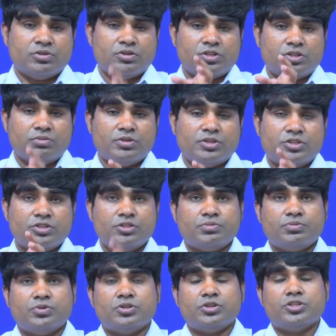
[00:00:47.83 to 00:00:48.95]
On the basis
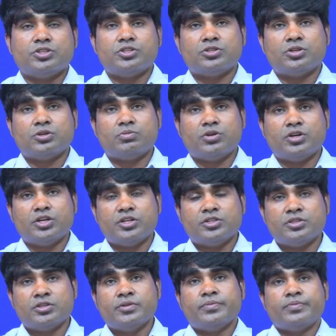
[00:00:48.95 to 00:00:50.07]
of decision
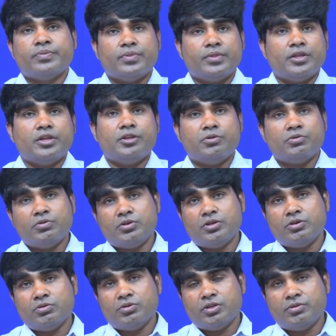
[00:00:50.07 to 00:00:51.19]
models, then you
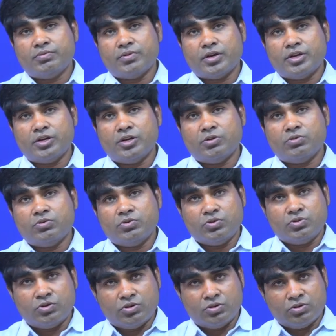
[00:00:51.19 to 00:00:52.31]
will find out
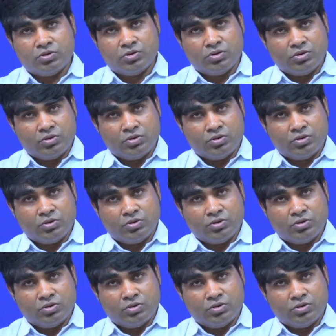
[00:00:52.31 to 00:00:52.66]
to